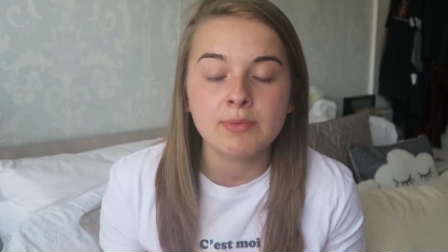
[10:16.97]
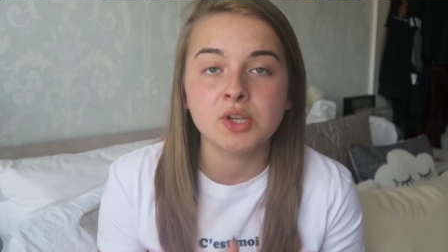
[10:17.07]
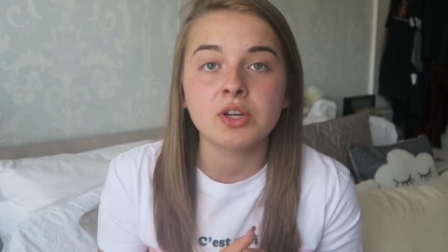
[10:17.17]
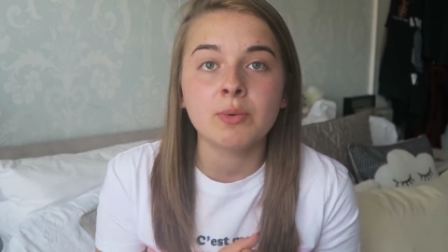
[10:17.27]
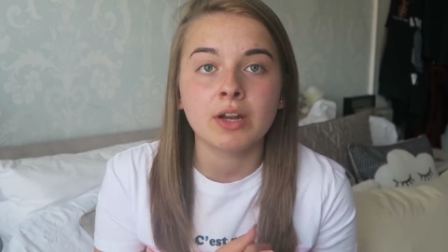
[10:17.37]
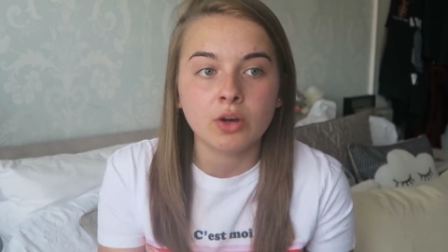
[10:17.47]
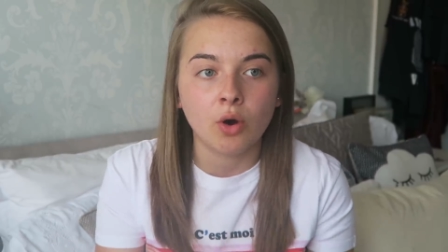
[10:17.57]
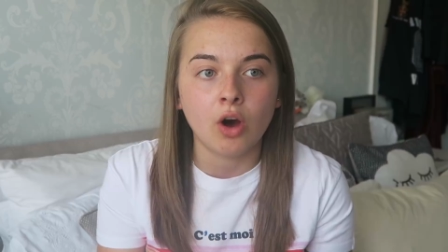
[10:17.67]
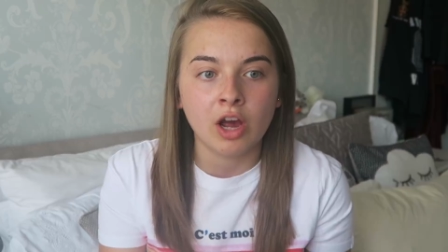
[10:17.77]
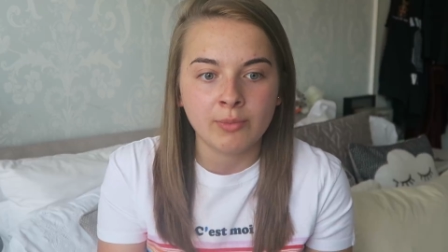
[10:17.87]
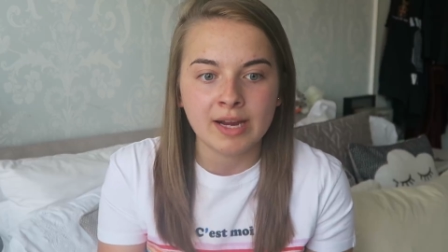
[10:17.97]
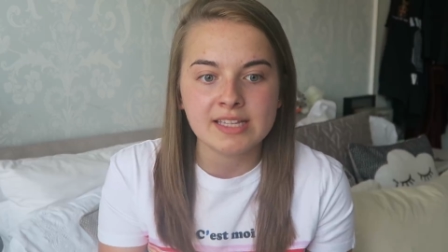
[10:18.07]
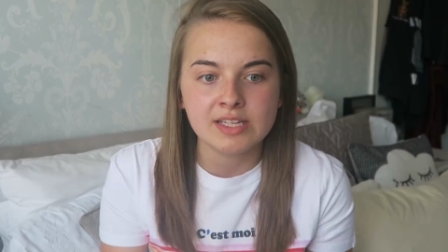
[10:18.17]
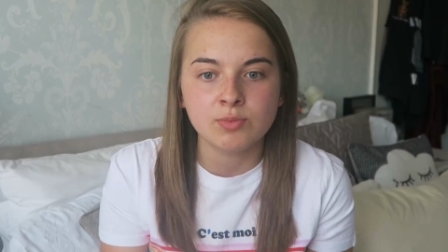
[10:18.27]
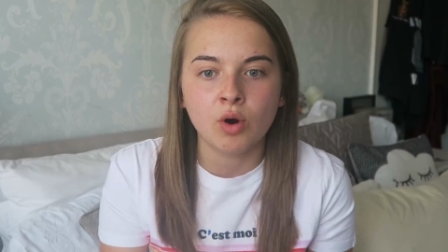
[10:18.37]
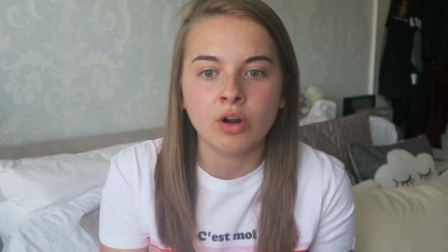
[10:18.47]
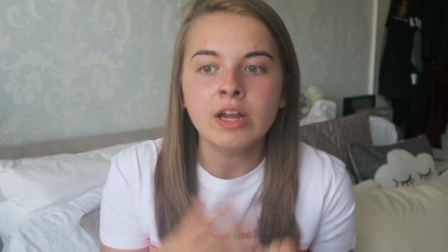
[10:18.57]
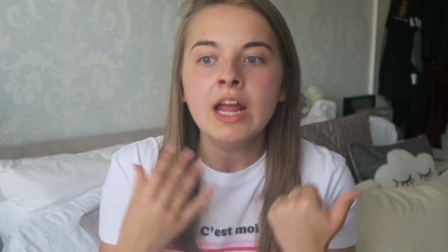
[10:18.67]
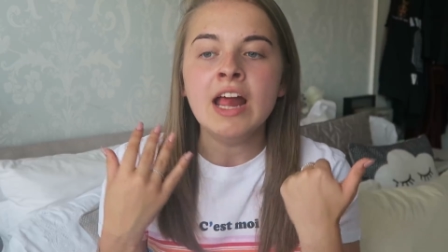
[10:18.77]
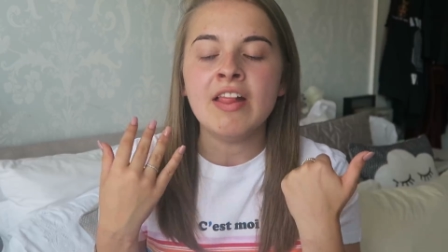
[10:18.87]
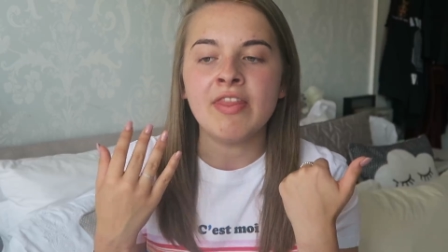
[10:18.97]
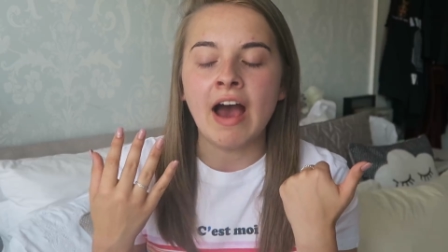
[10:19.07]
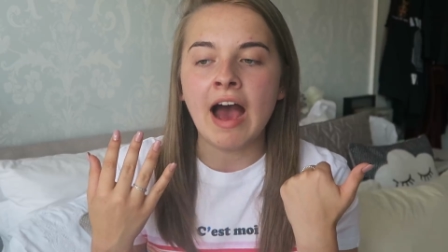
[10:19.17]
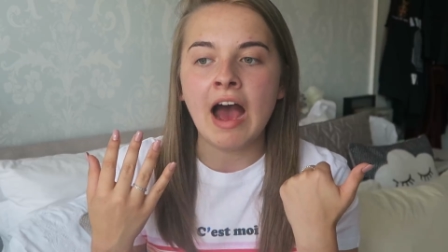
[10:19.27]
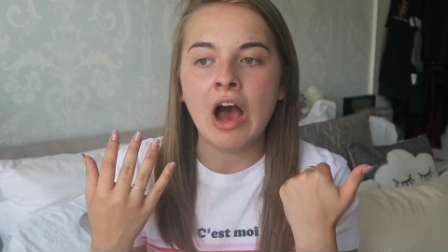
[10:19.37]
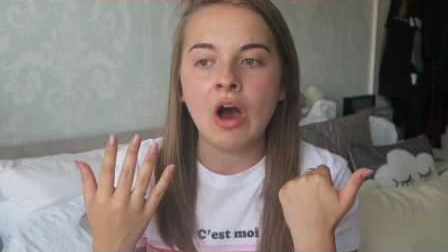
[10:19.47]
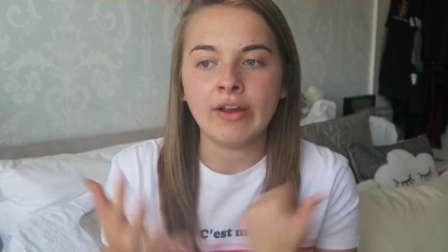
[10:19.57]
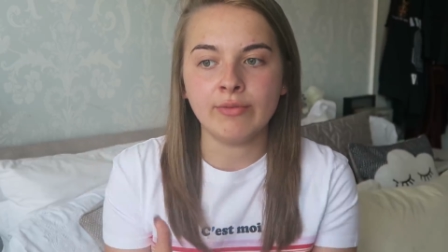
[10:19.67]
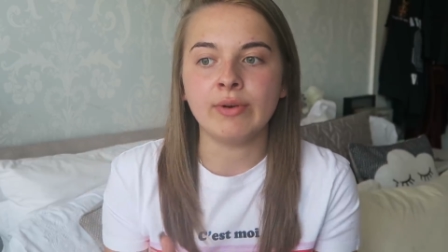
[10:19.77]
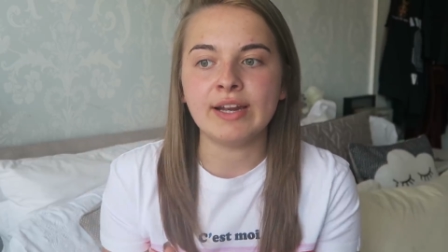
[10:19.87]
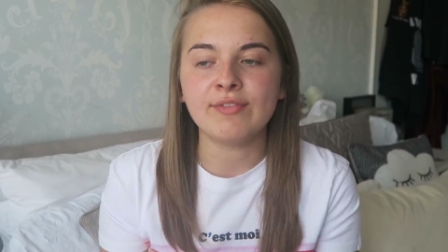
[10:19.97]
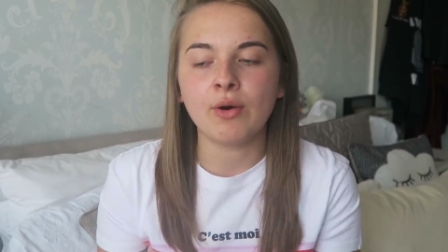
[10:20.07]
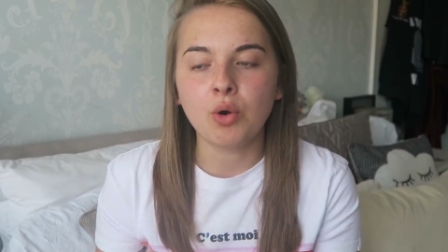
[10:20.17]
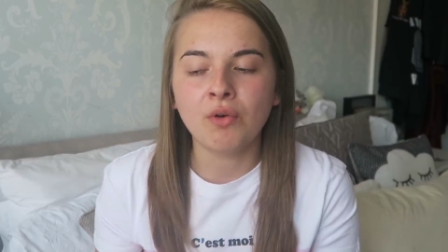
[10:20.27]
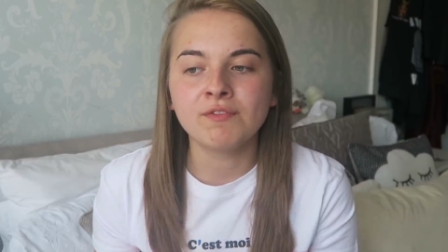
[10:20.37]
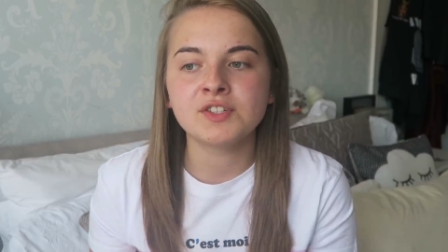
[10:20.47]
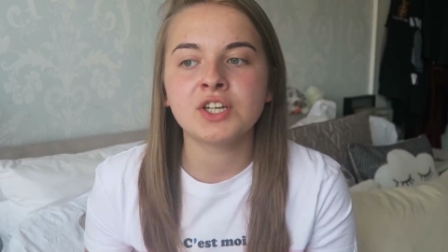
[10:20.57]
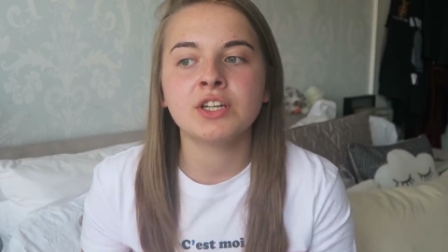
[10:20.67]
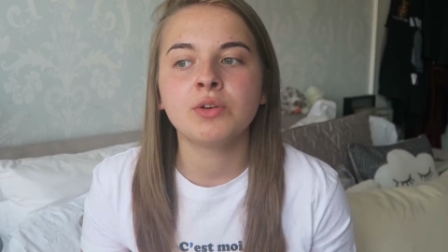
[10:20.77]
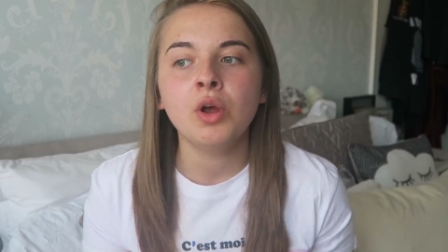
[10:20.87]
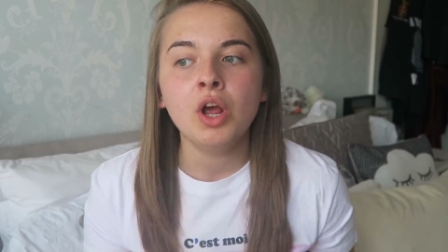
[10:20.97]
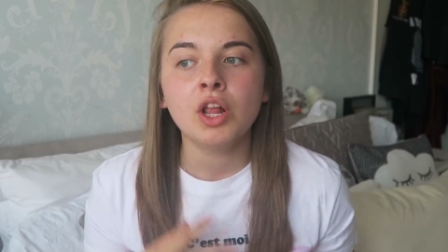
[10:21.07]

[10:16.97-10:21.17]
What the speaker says: It was only when I got a high-waisted one that I really felt confident.